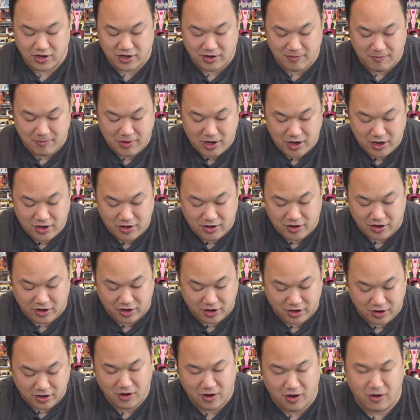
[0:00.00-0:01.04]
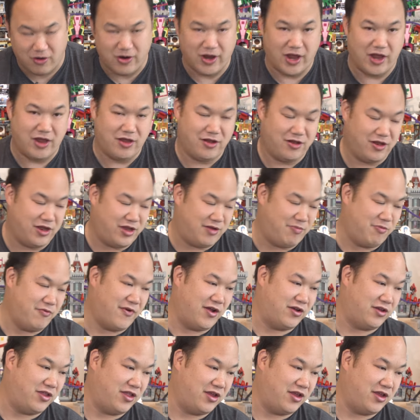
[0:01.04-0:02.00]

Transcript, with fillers: It's amazing. Okay, let's move on